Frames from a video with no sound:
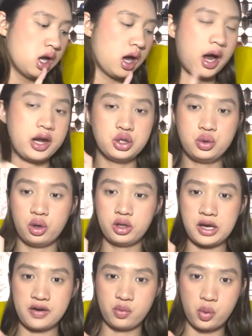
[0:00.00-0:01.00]
I do only
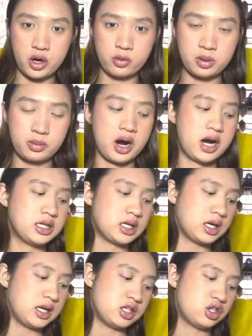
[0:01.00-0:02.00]
have one reminder.
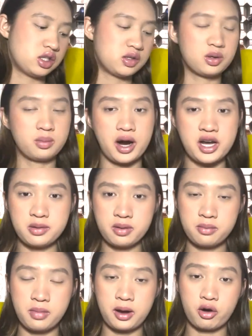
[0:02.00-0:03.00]
It's just a reminder
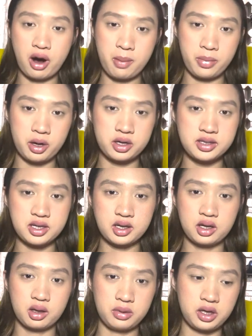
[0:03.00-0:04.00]
that my grandparents are
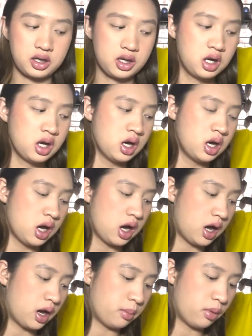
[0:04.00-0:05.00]
coming
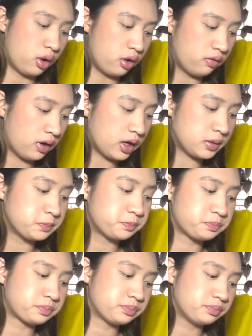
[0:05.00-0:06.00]
over,
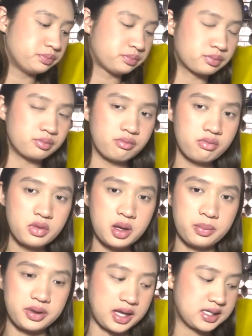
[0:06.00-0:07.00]

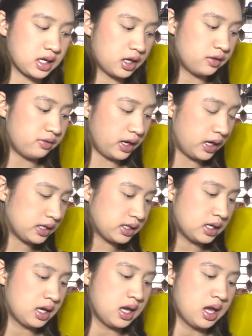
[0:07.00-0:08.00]
but that's kind of it.
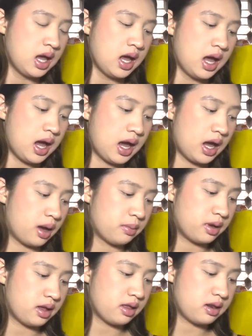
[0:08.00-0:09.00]

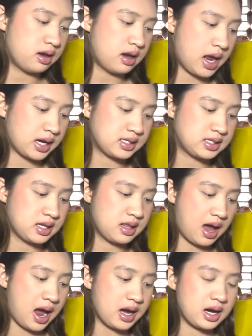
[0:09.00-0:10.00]
Next to
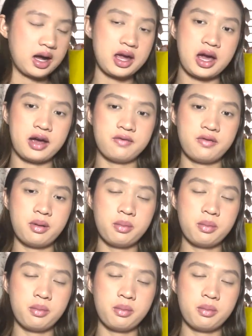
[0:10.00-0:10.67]
that I have